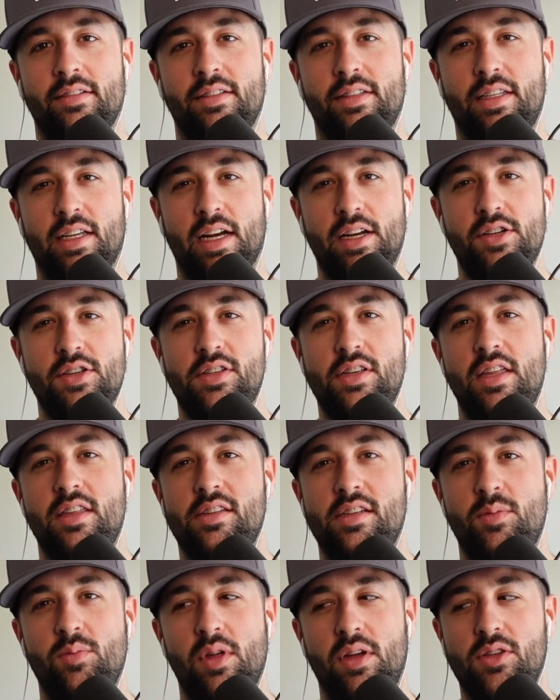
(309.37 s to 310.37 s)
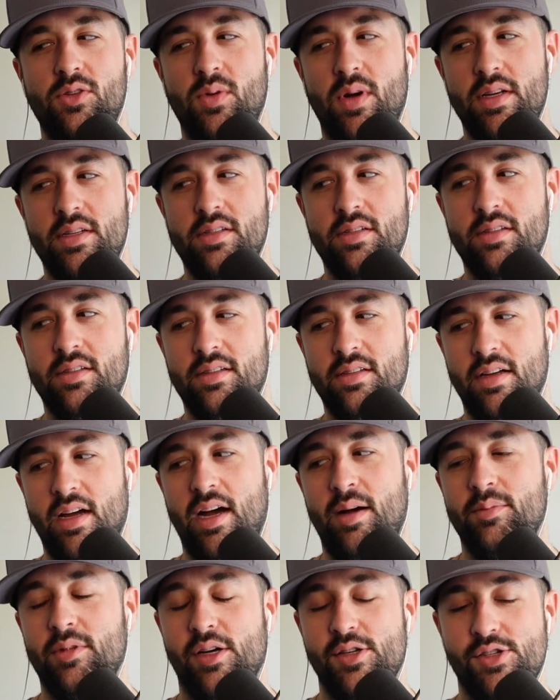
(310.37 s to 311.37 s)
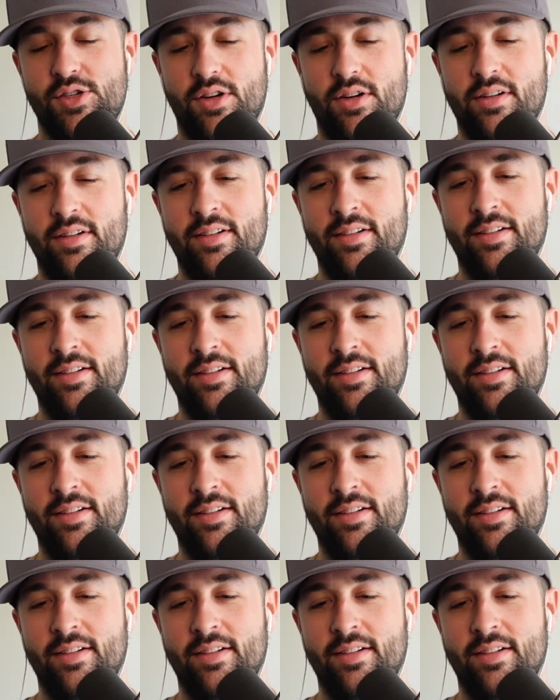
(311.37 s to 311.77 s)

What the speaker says: Did I just say the same thing twice? I'm not sure.